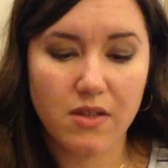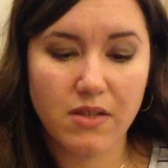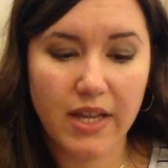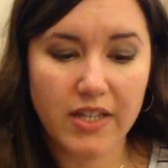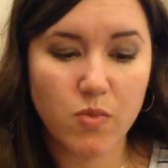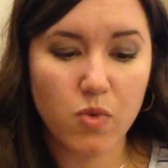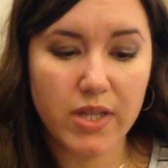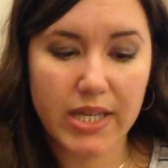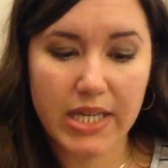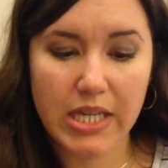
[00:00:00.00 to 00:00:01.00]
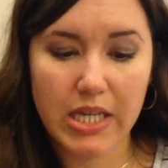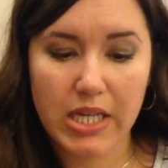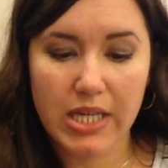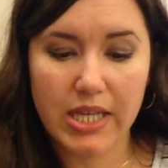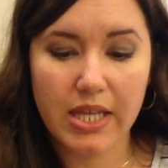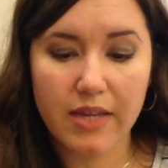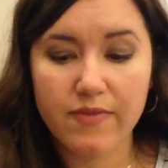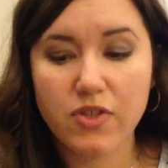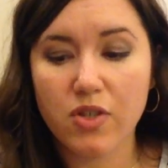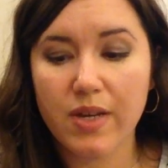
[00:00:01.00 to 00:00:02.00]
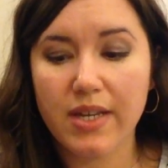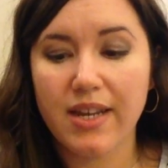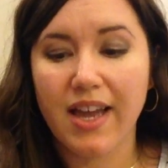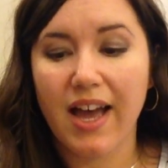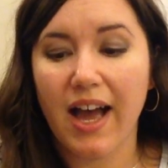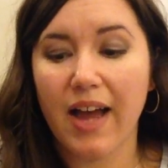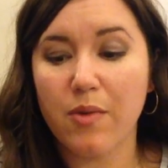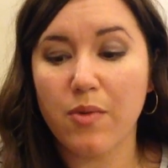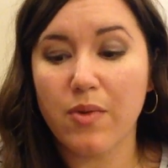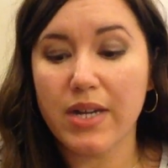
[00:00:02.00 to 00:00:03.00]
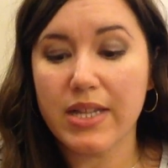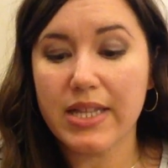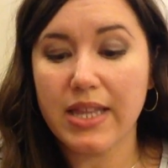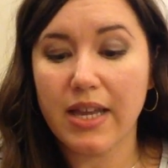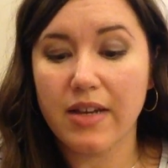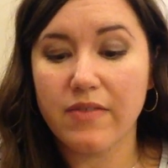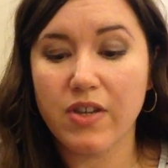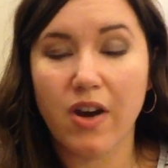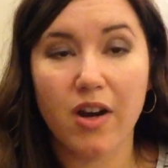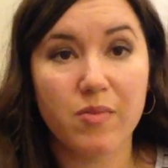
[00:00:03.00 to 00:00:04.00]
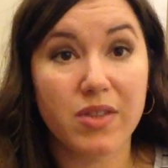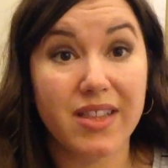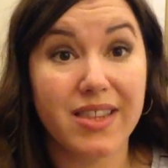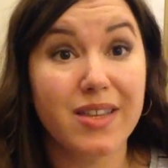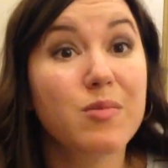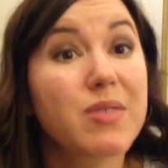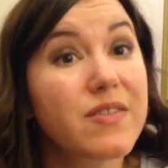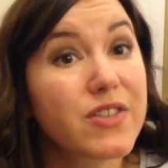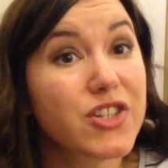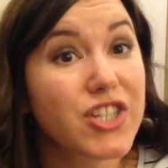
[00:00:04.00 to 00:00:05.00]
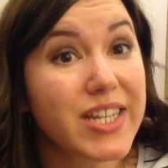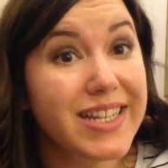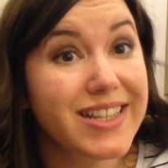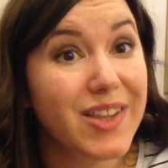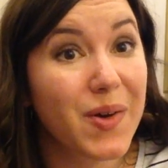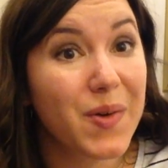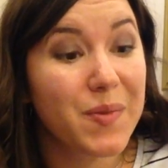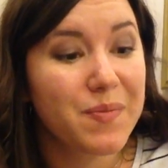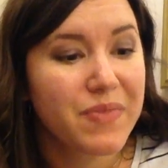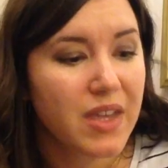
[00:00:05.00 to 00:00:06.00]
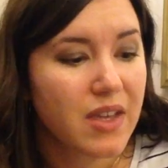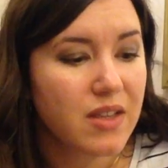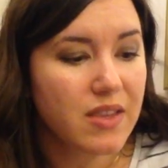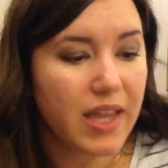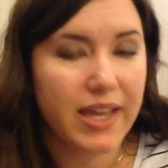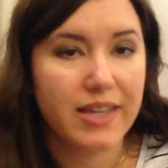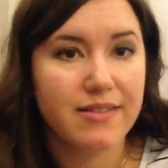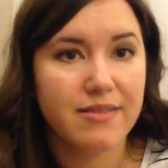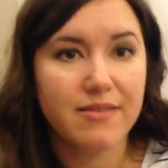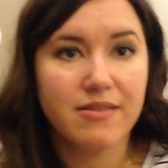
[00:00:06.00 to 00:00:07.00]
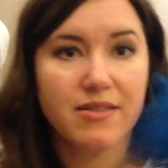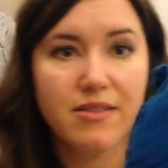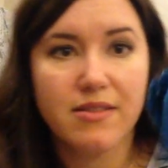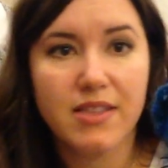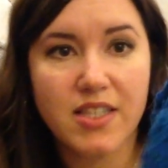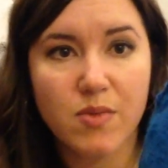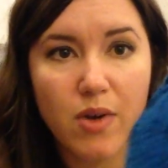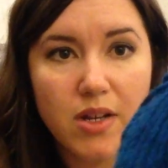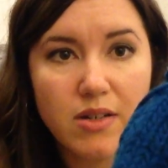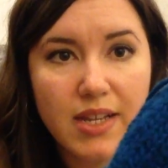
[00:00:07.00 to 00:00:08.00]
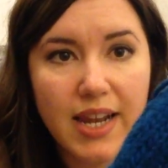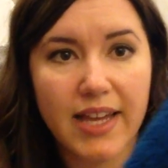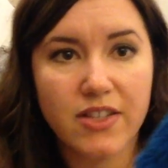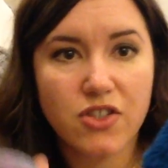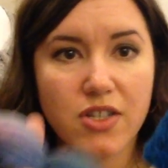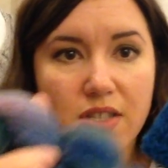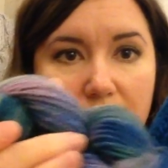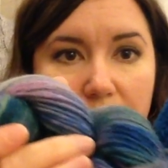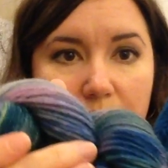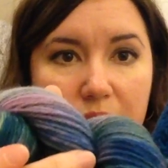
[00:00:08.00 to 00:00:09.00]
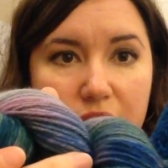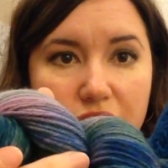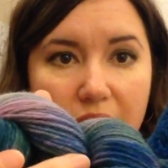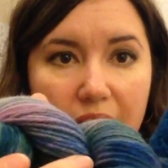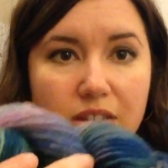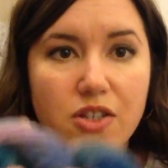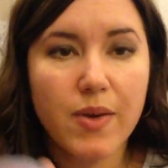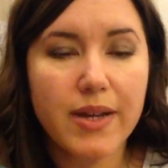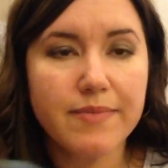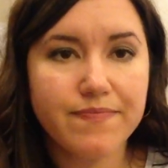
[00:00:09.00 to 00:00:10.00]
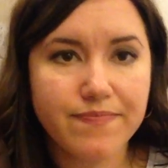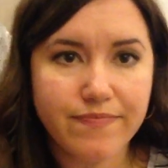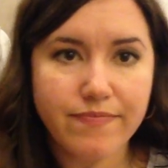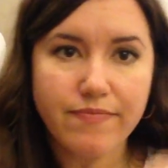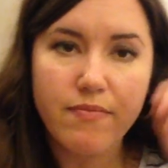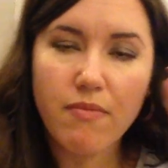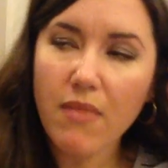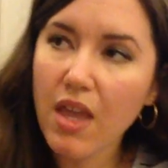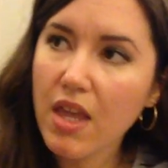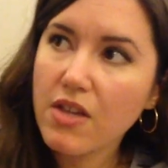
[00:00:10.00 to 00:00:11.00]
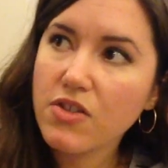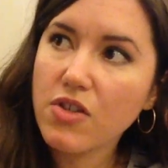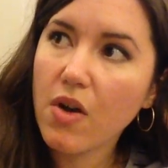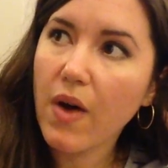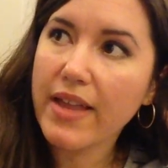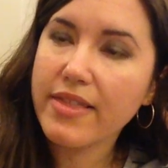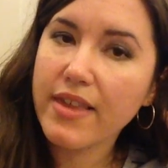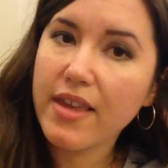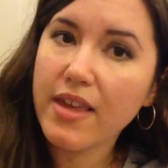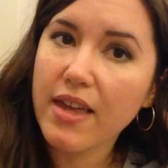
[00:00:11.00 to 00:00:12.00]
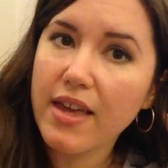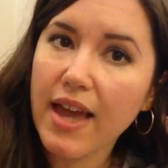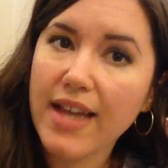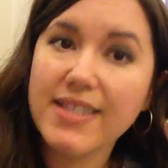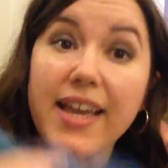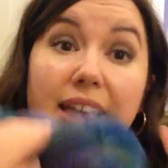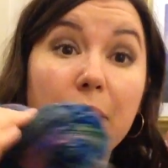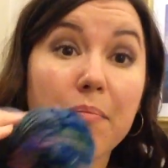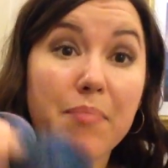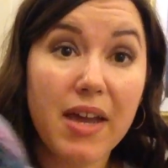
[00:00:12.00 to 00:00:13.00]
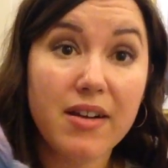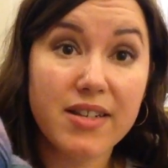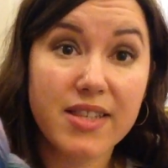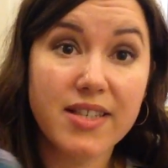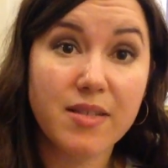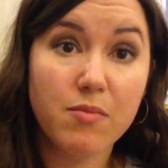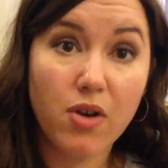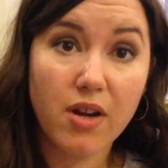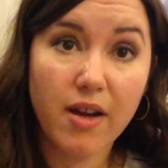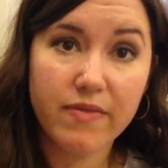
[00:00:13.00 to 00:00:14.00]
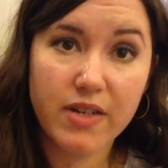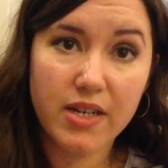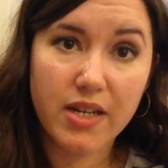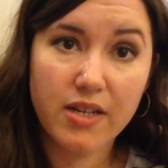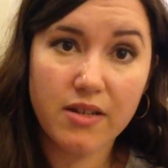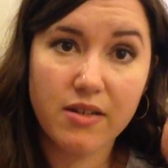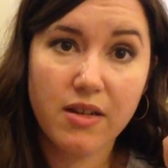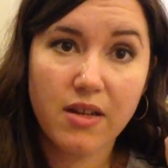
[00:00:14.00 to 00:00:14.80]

nice woolly give to it. I really love yarn with a little bit of a sheen though, like this one that has just a little bit of shine to it. So I think as I get better at this and more confident in